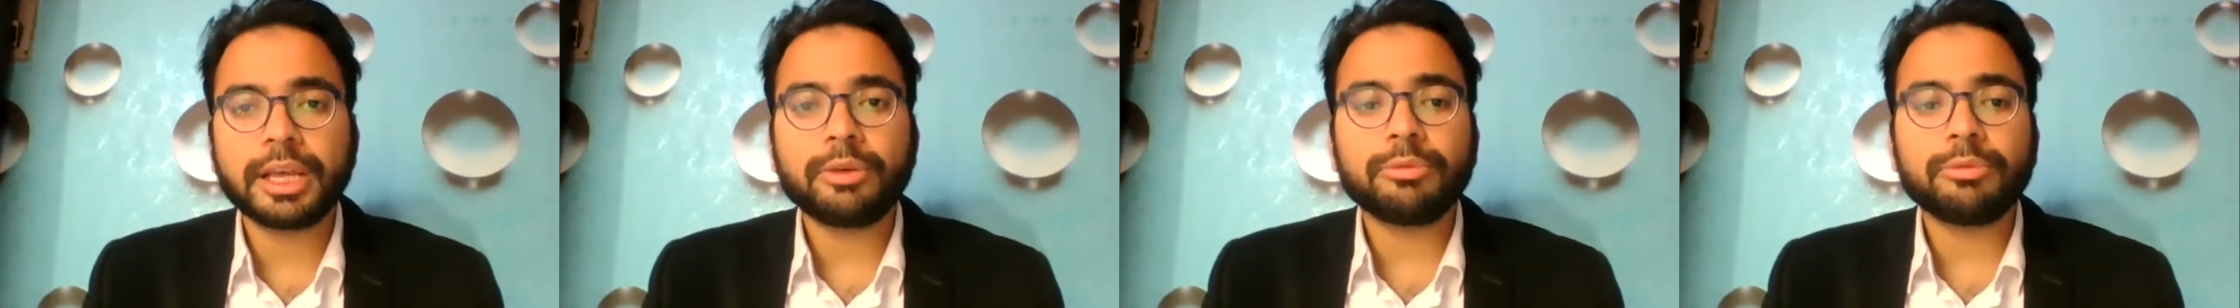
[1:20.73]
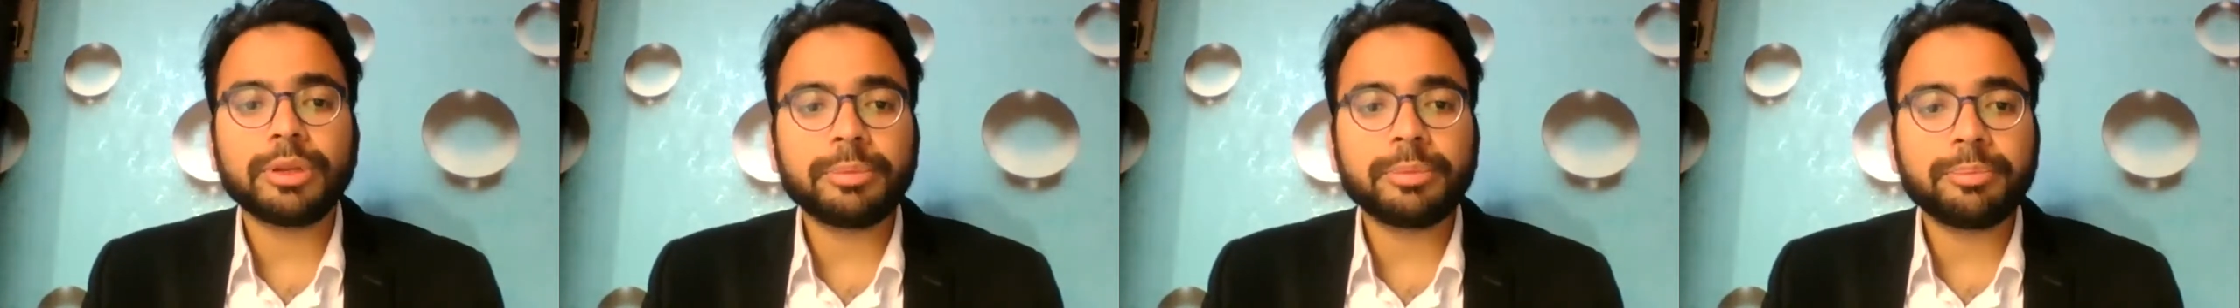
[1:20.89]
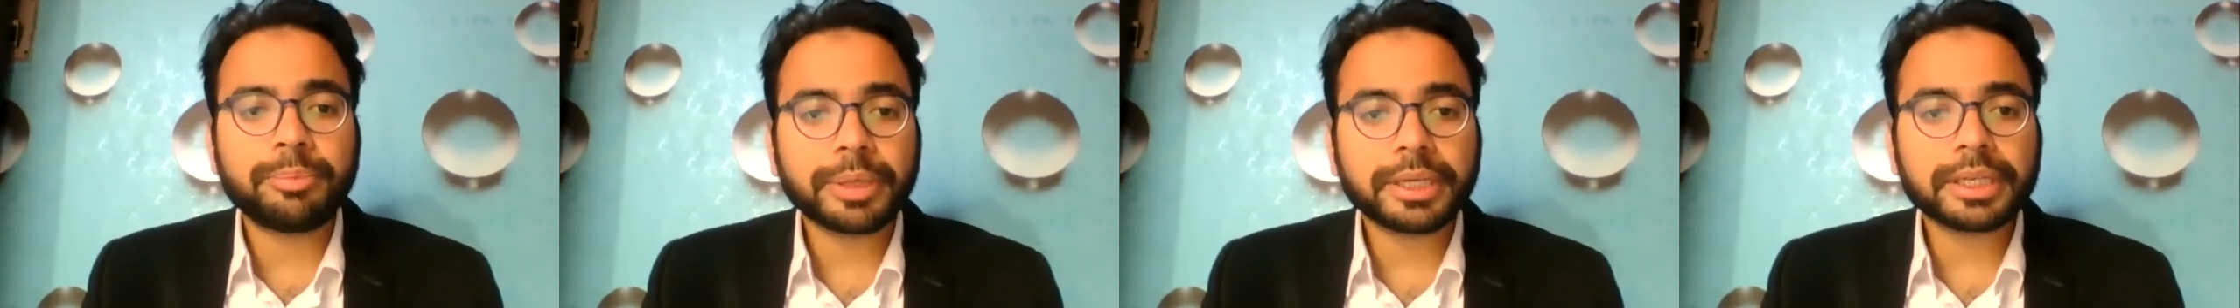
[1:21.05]

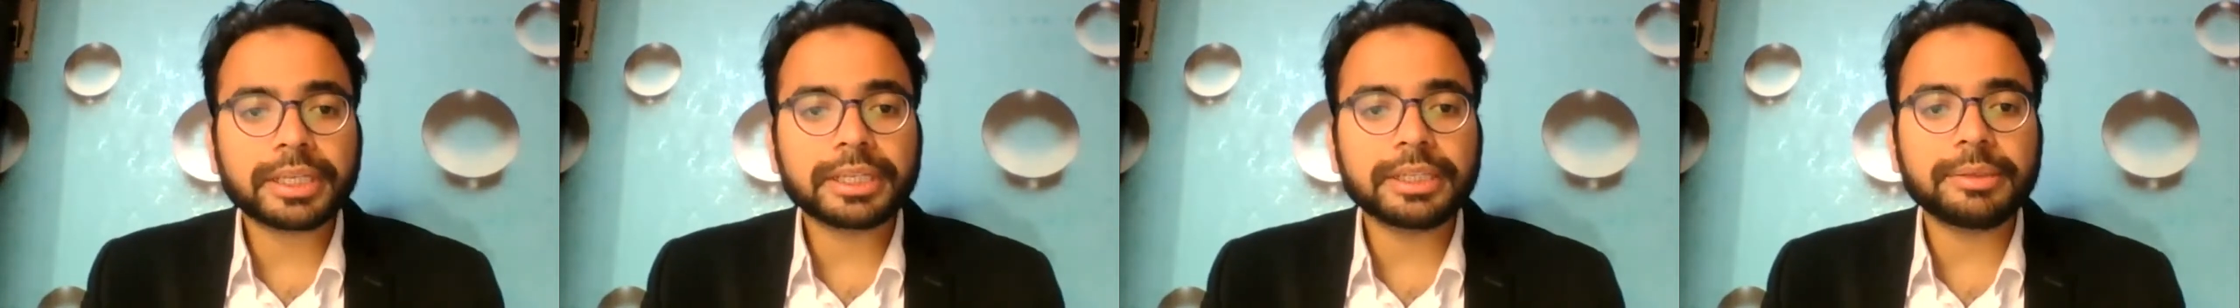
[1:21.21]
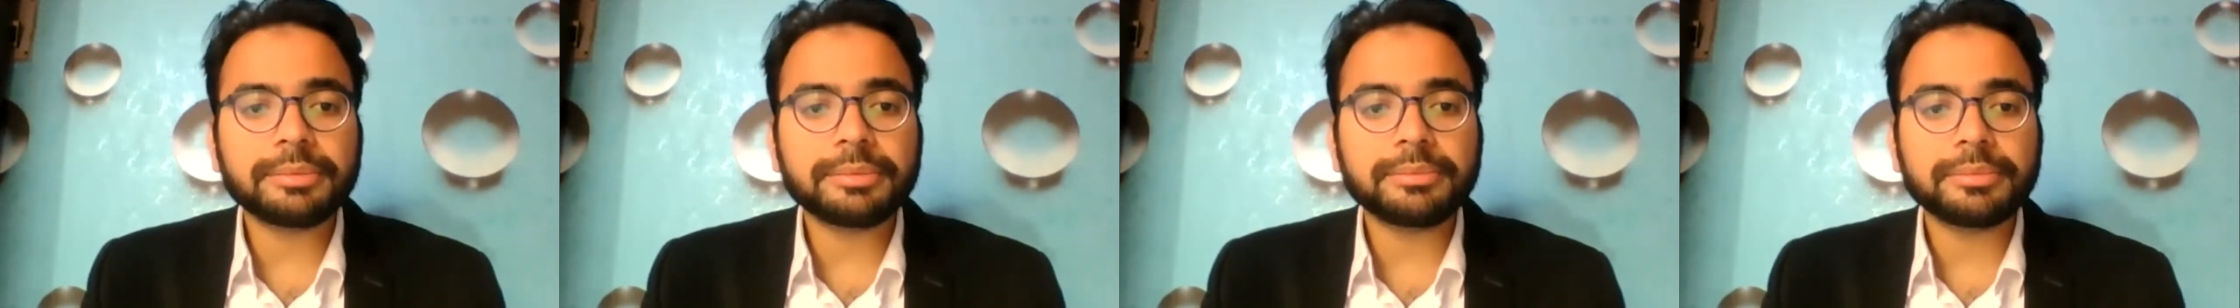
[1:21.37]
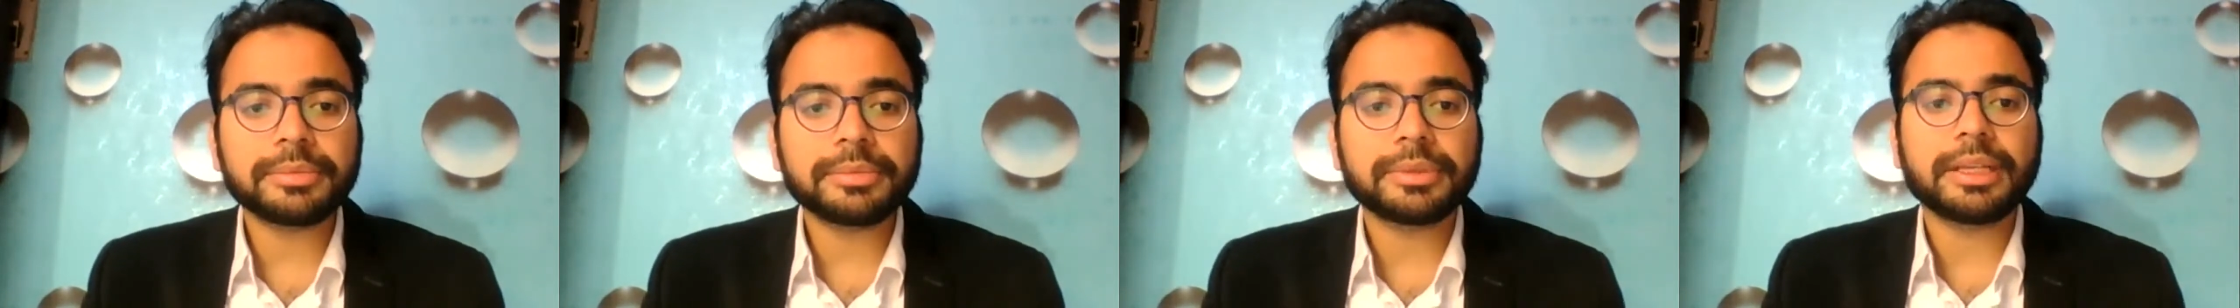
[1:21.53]
will
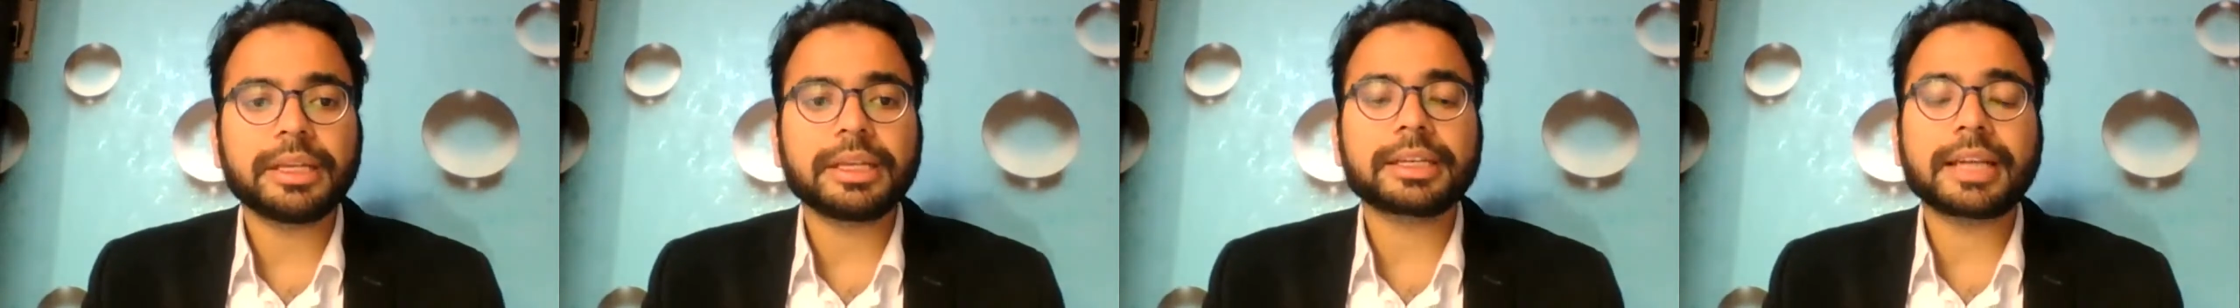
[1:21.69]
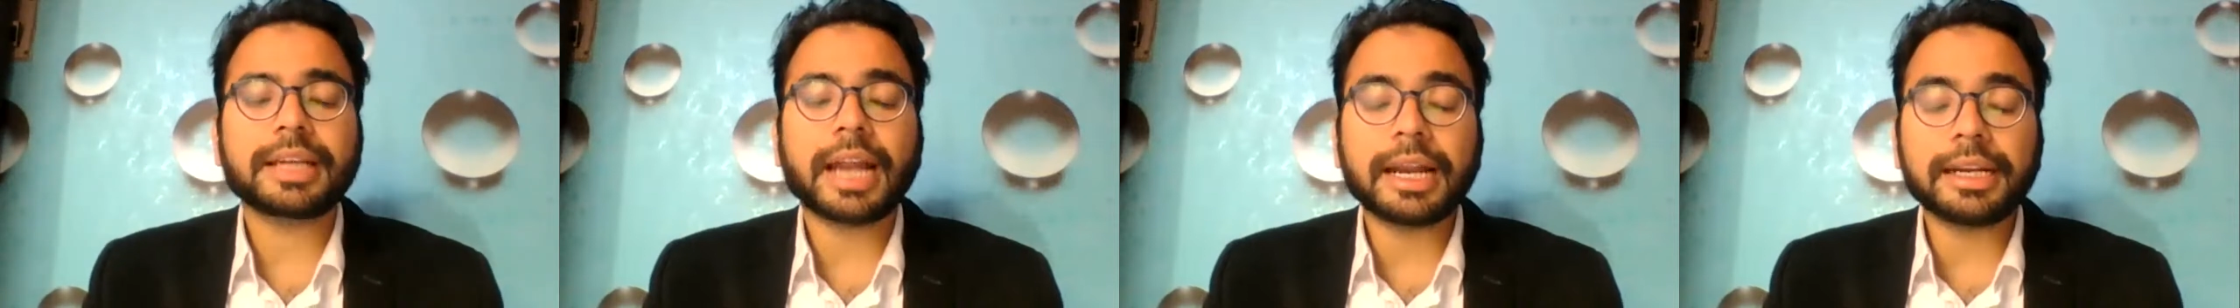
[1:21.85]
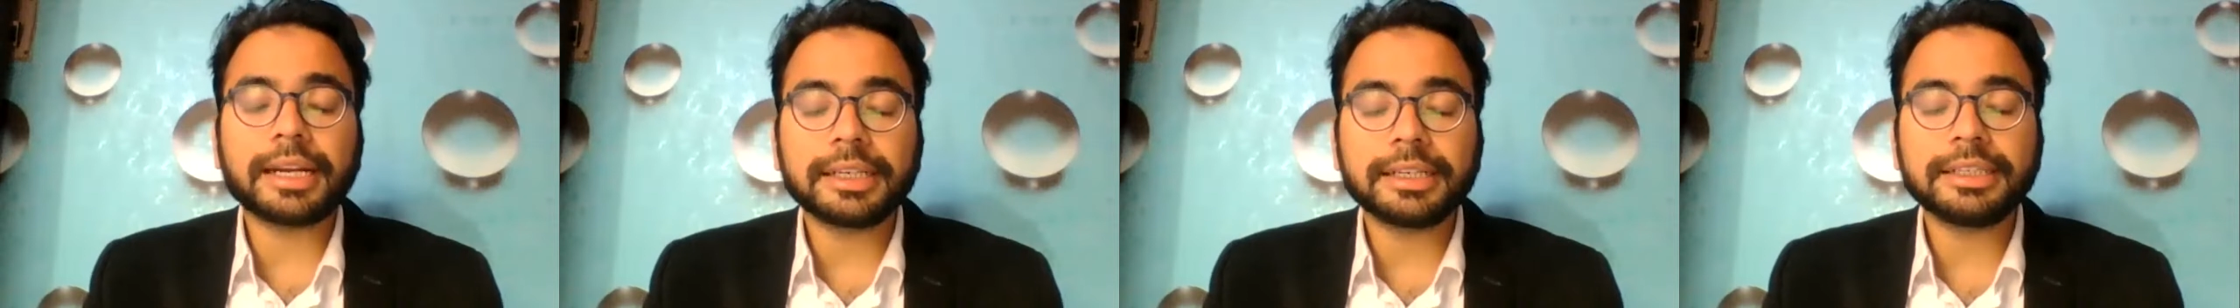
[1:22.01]
become a
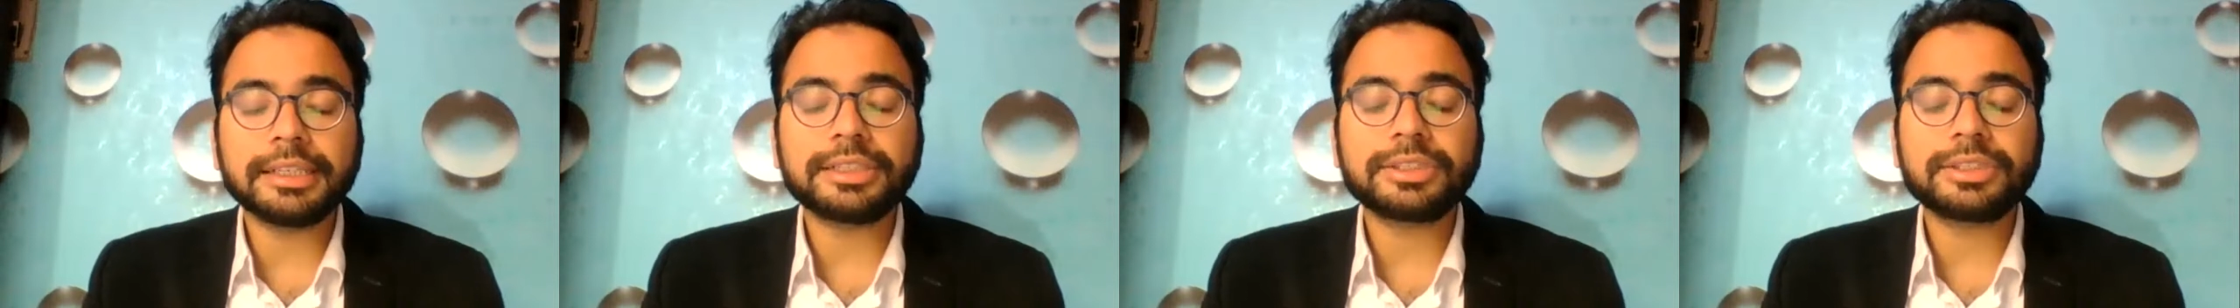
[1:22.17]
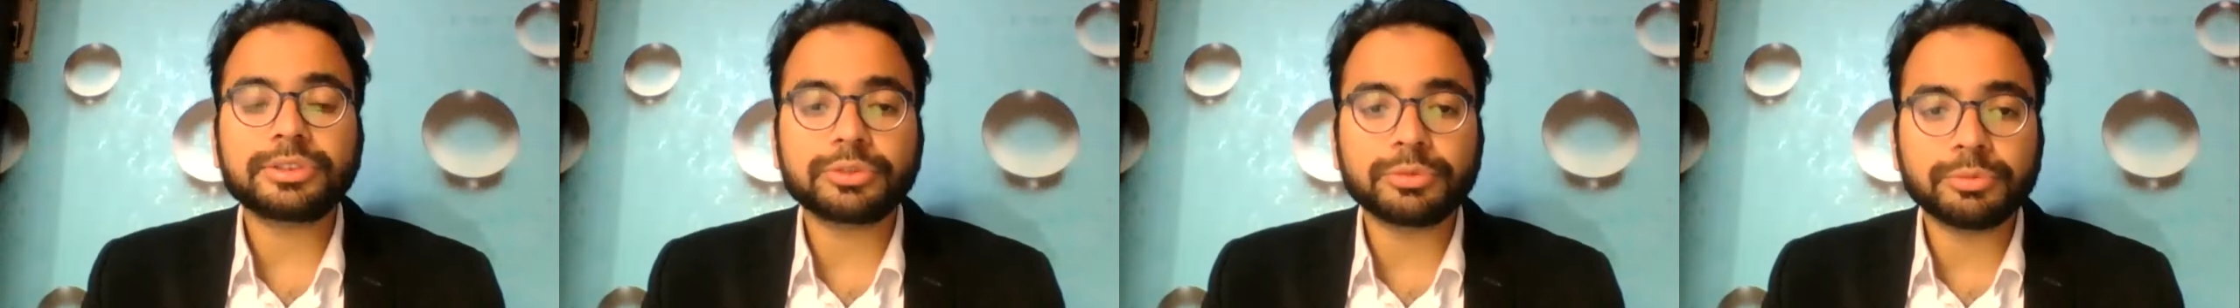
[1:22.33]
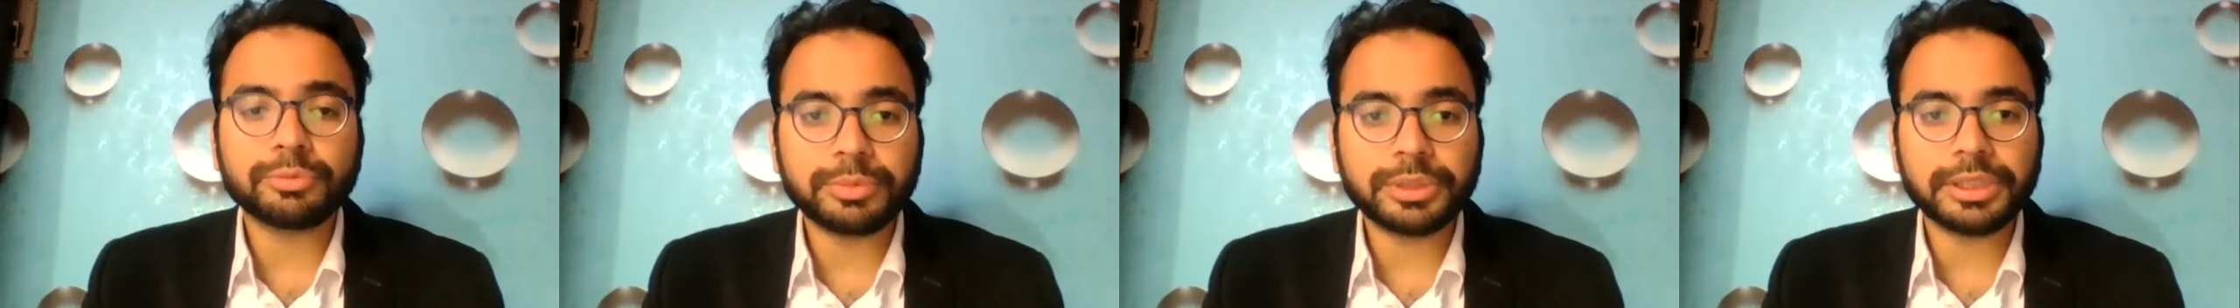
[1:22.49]

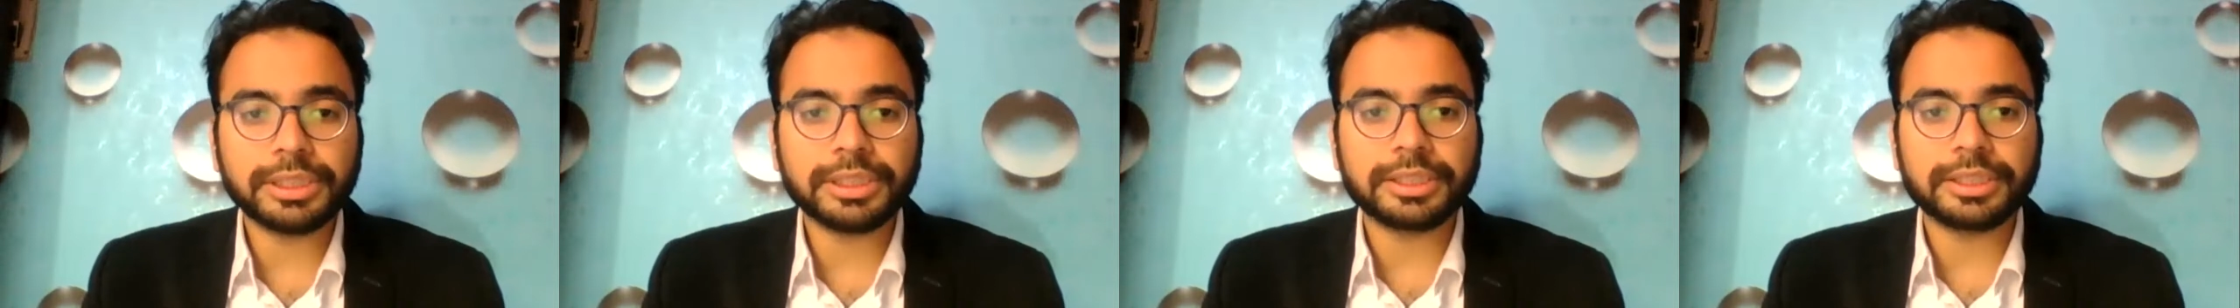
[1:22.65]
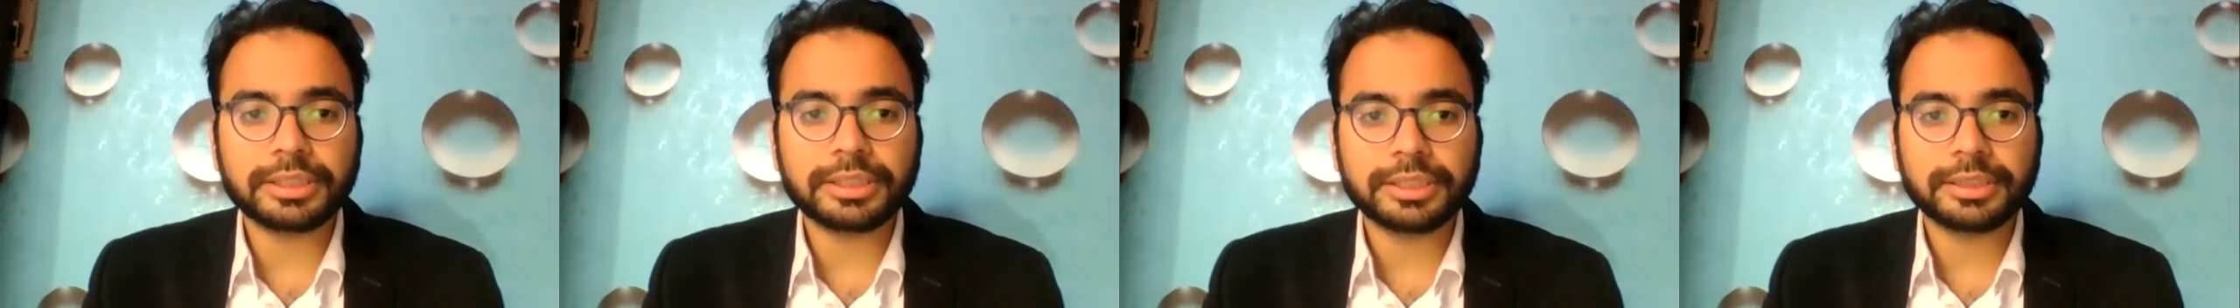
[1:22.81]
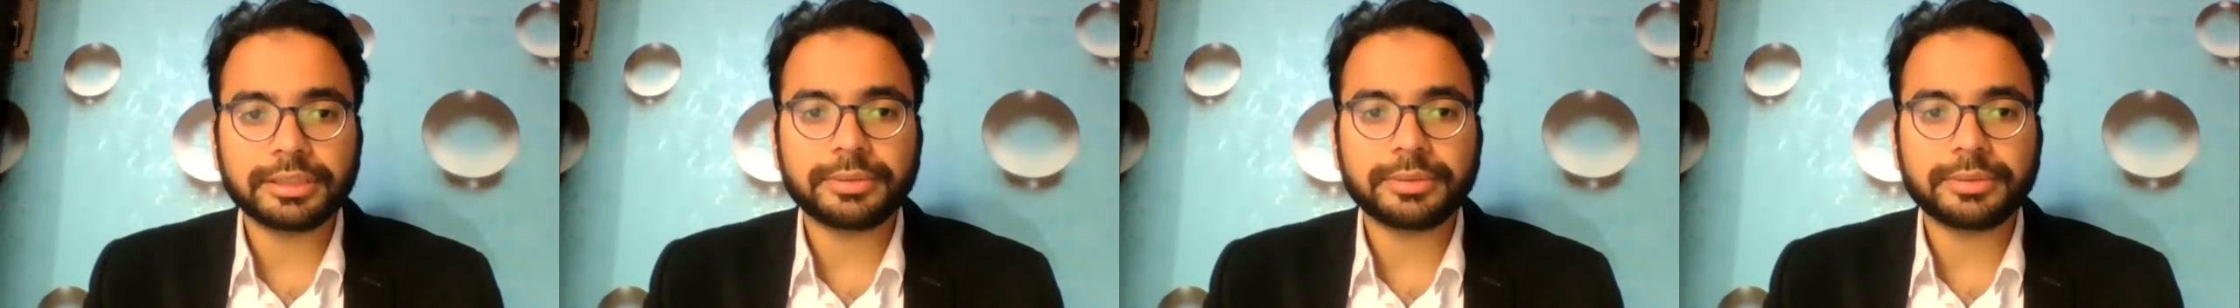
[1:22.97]
catalyst to meet